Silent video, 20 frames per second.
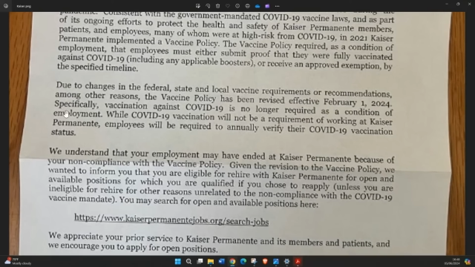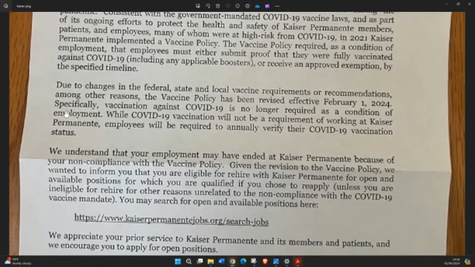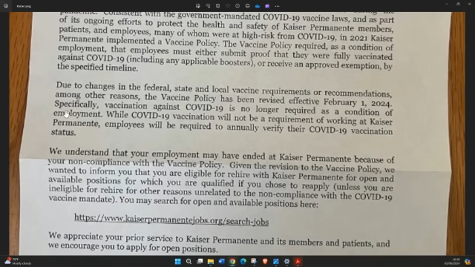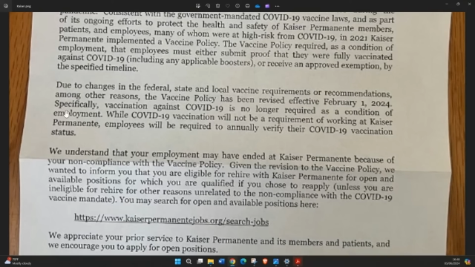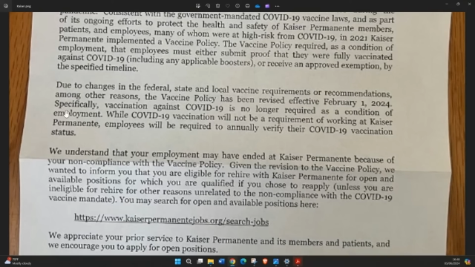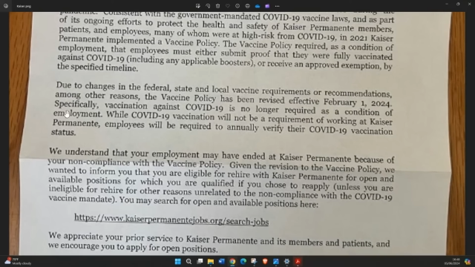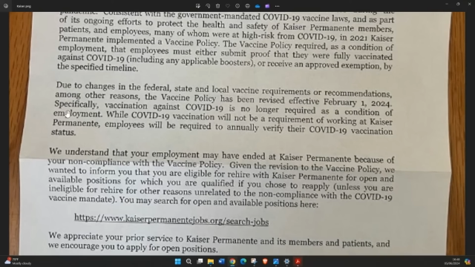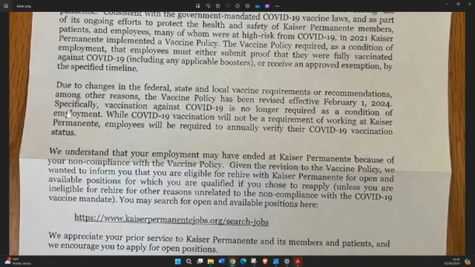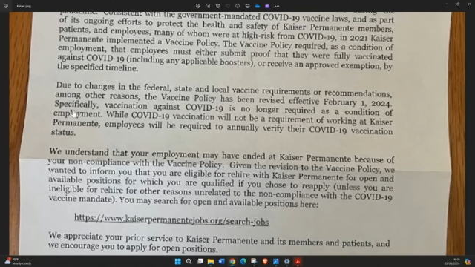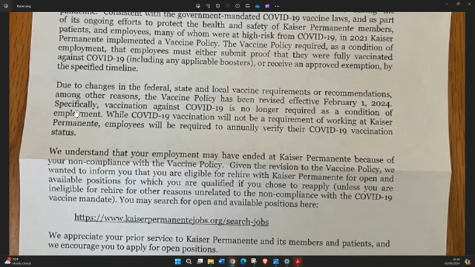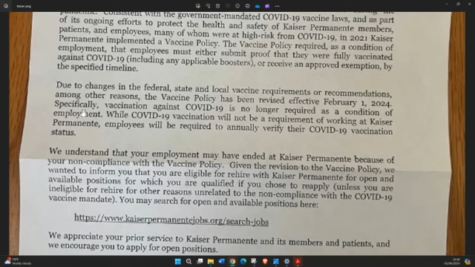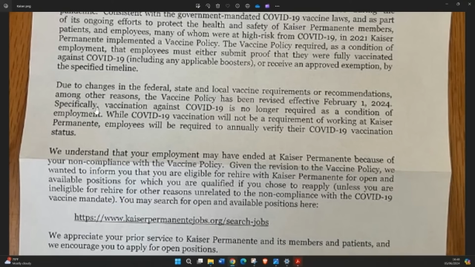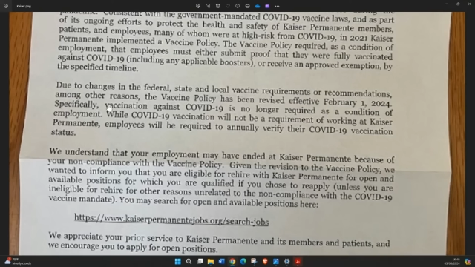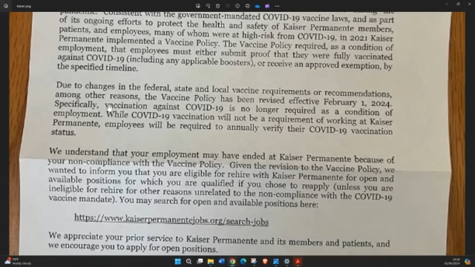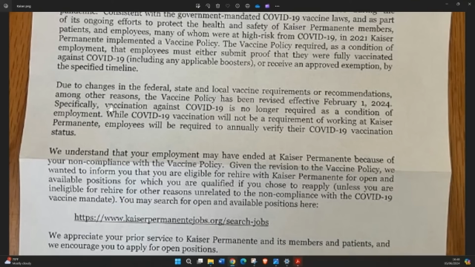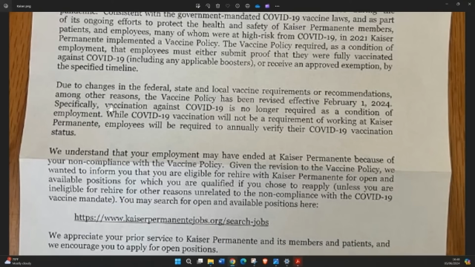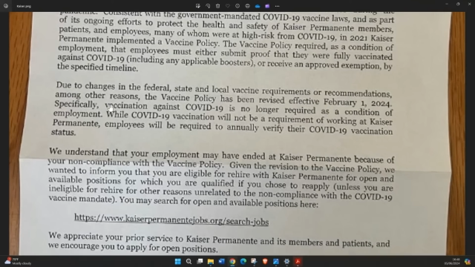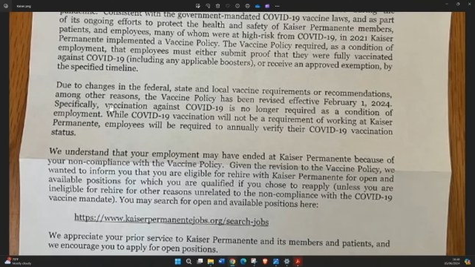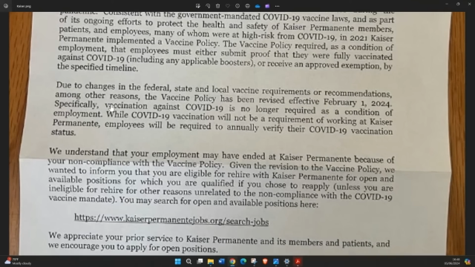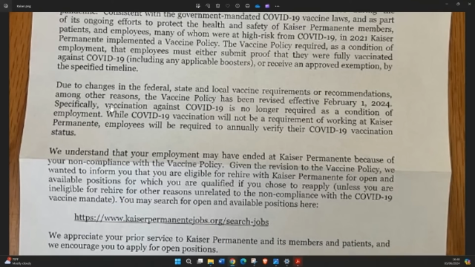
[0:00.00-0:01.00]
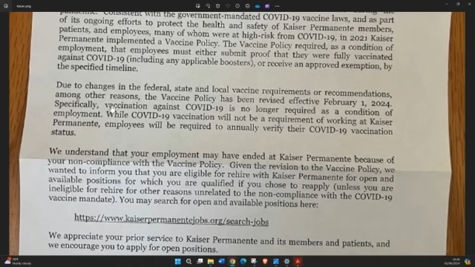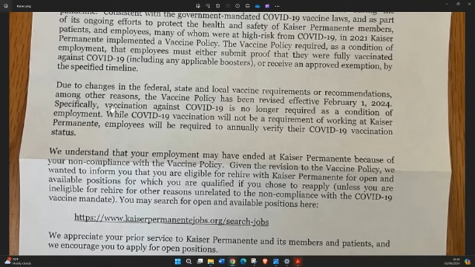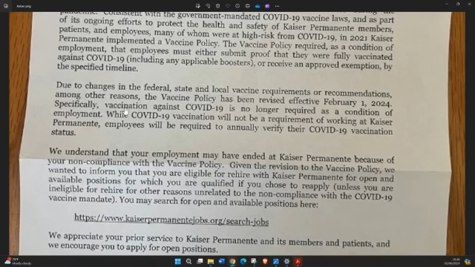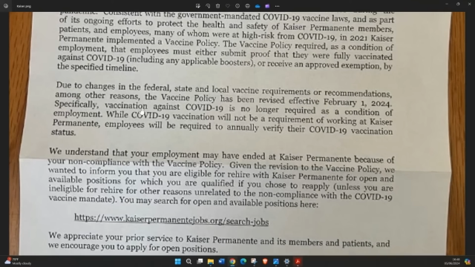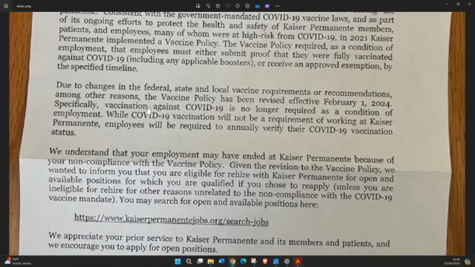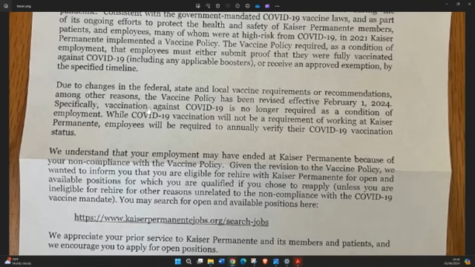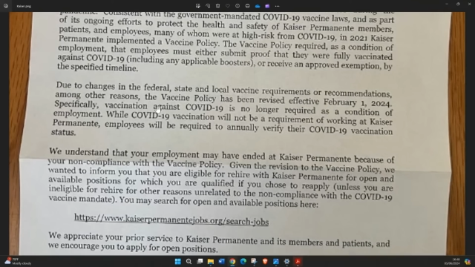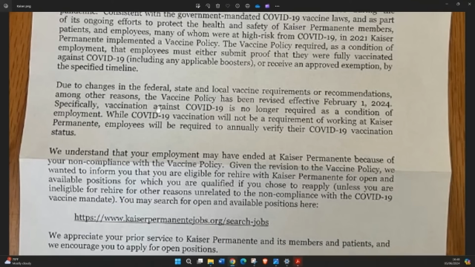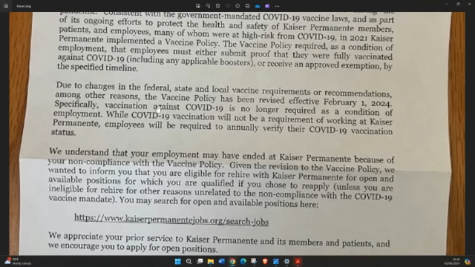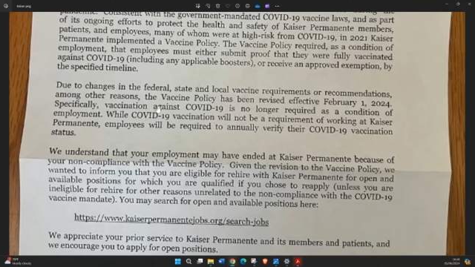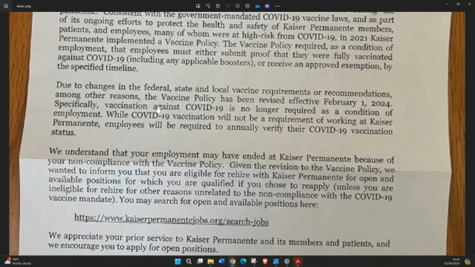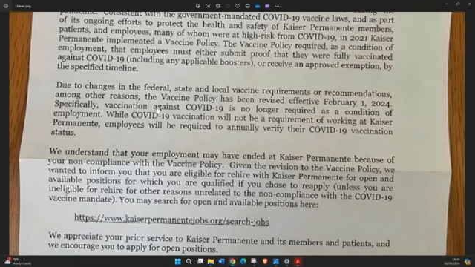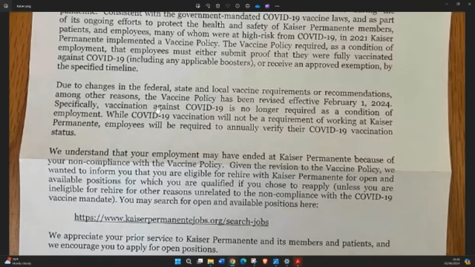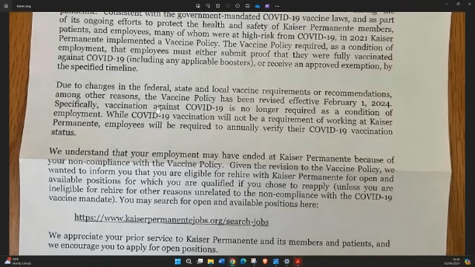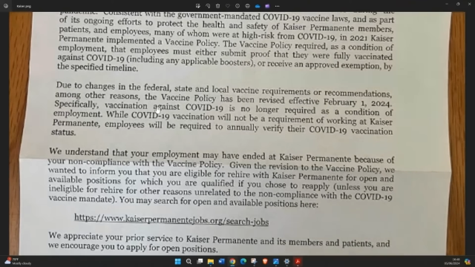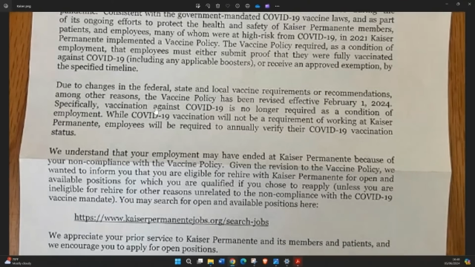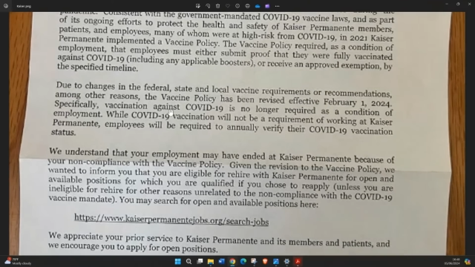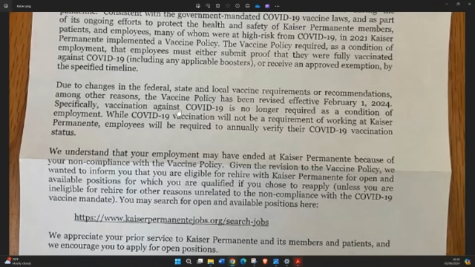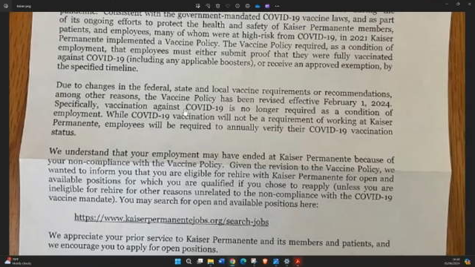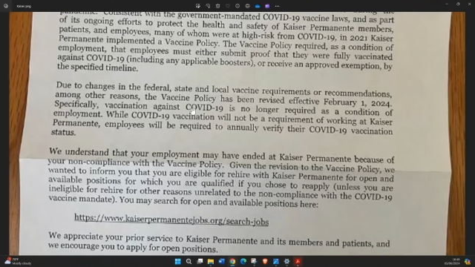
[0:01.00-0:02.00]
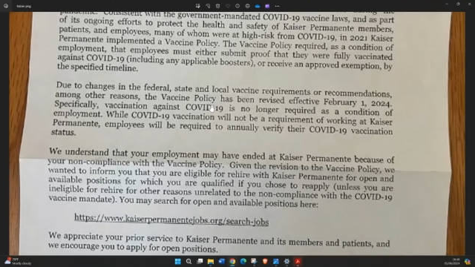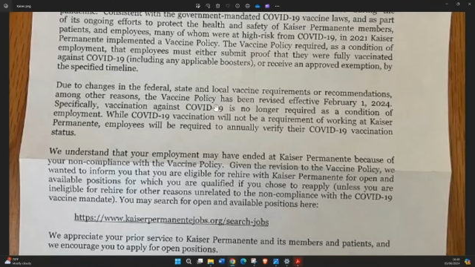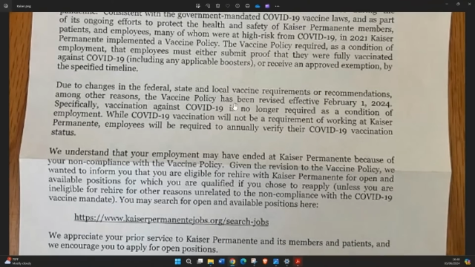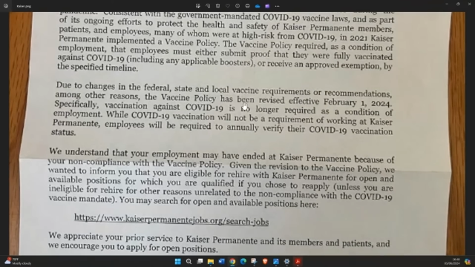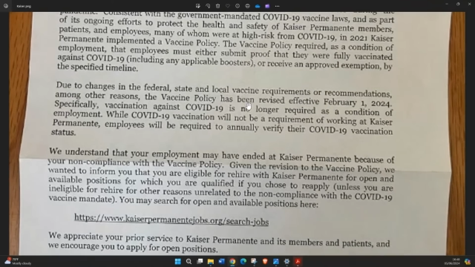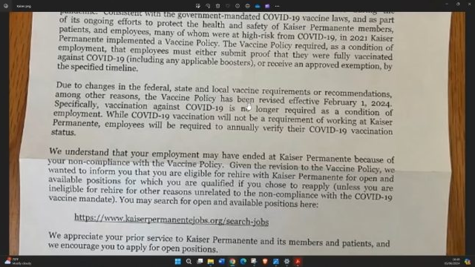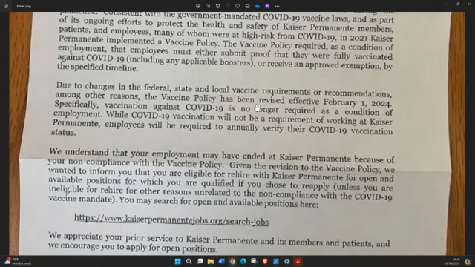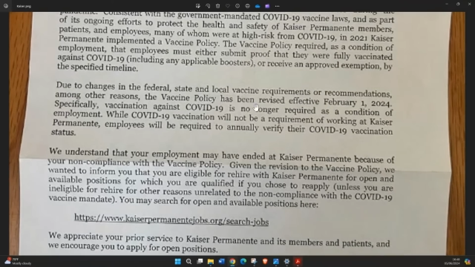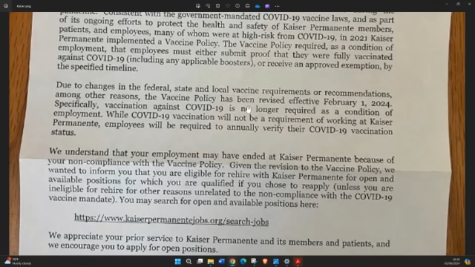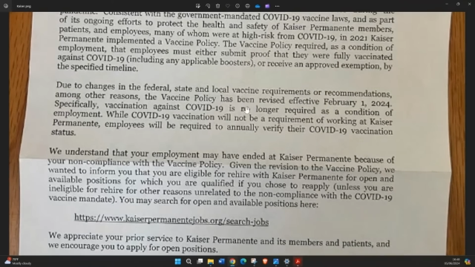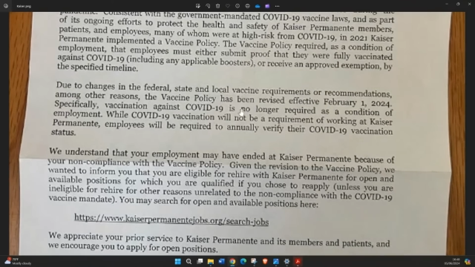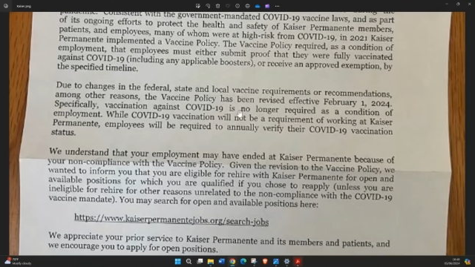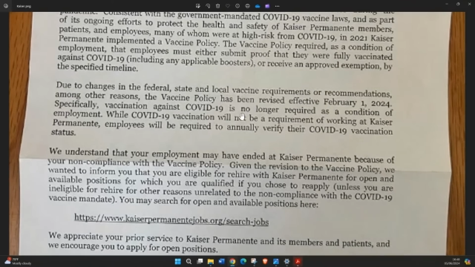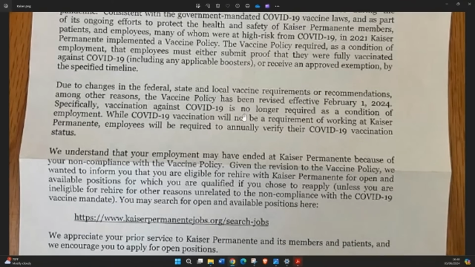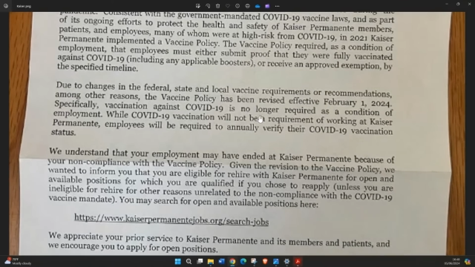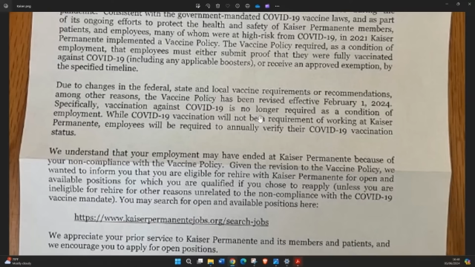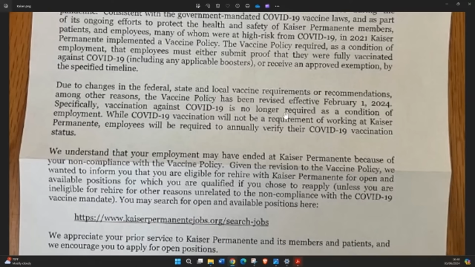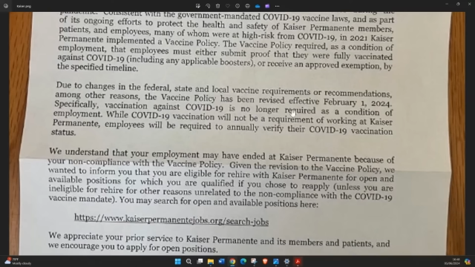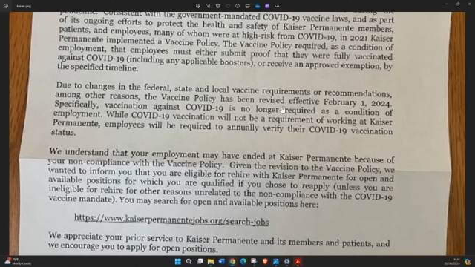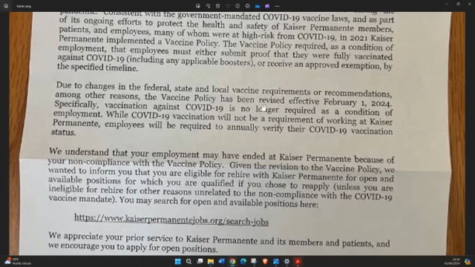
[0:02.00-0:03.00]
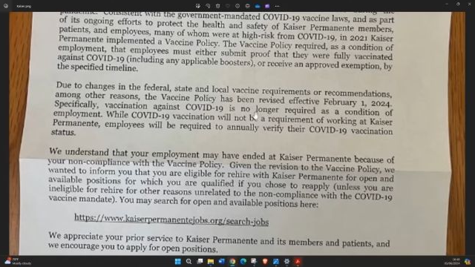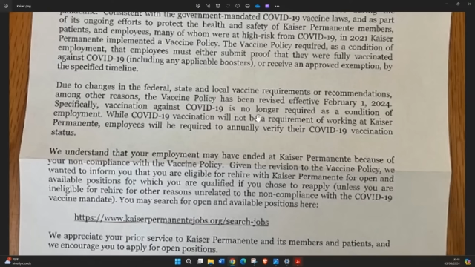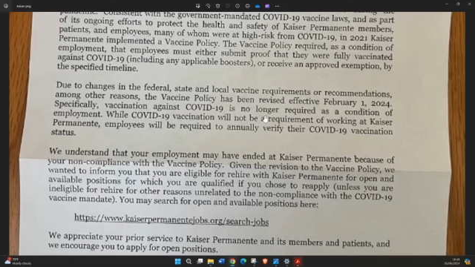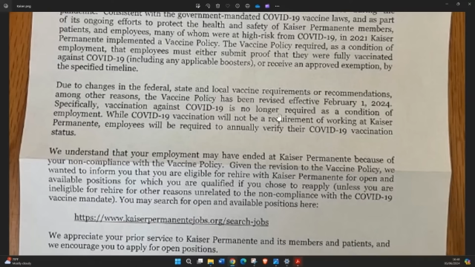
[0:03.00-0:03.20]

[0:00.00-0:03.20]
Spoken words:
No face is visible, so there are no lips to read.